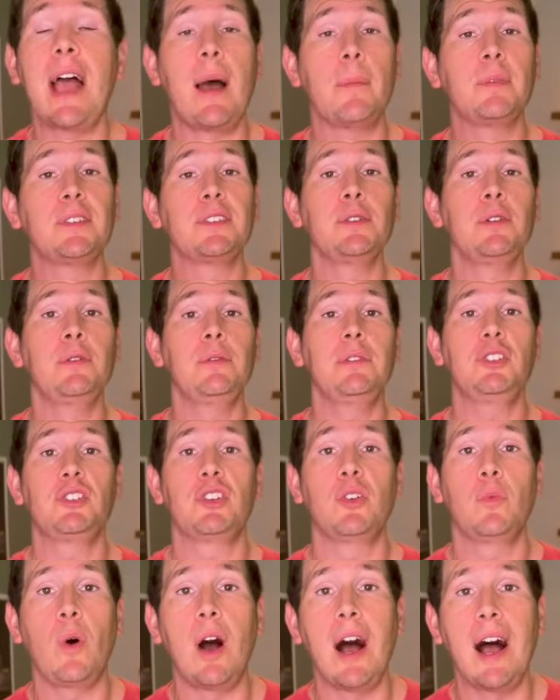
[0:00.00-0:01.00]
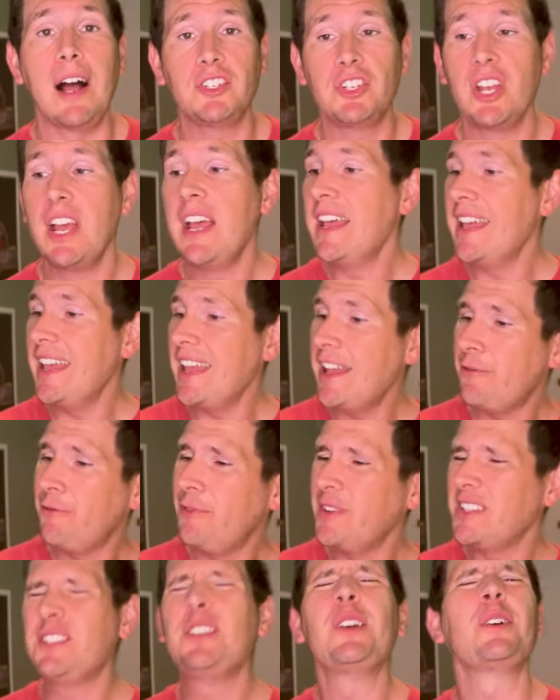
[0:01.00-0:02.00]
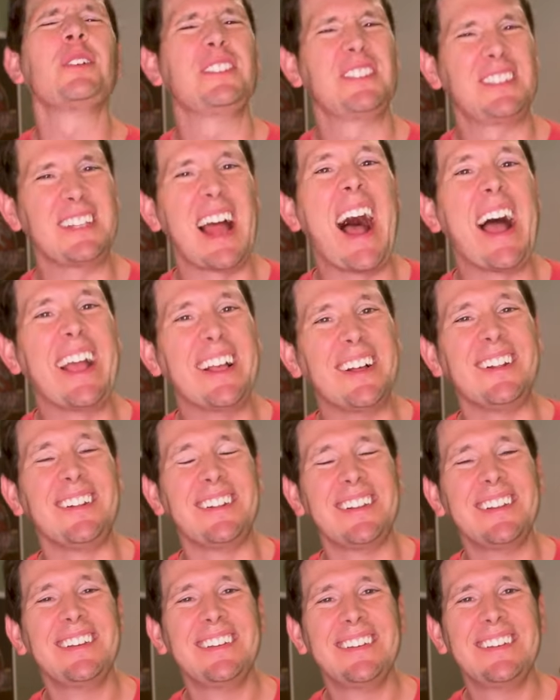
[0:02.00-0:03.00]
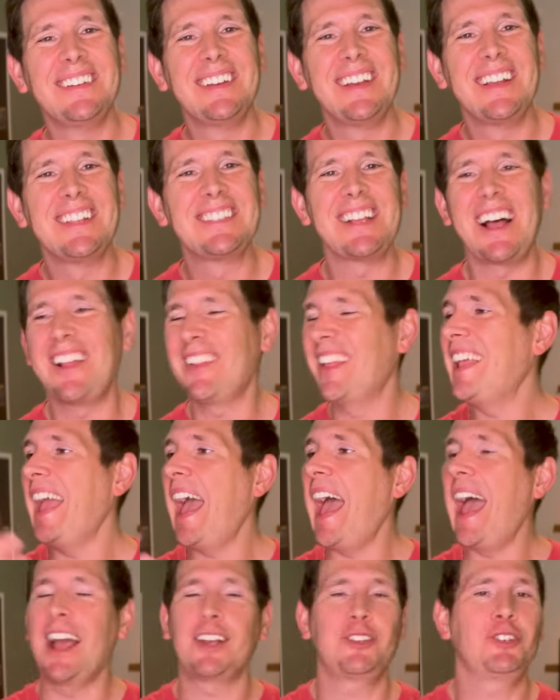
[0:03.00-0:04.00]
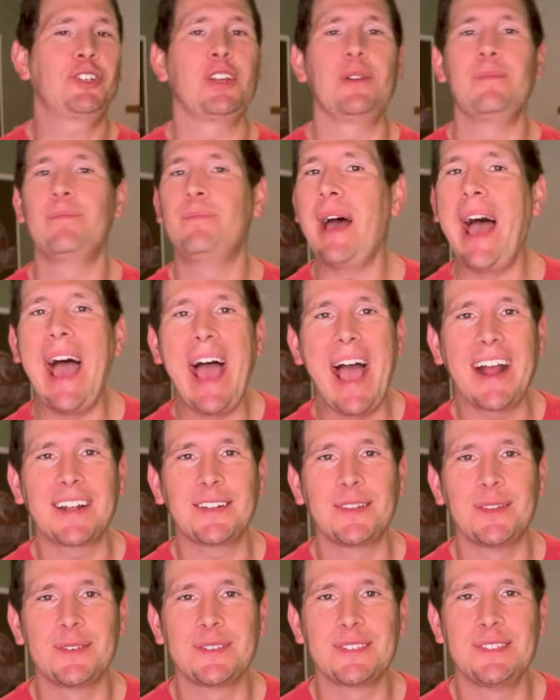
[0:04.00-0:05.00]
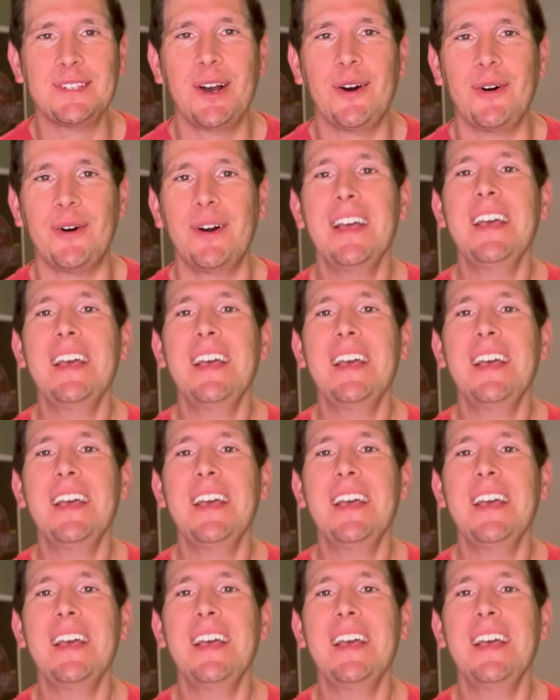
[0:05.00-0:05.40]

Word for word: absolutely should watch if it's your style. It's not like action packed, there's no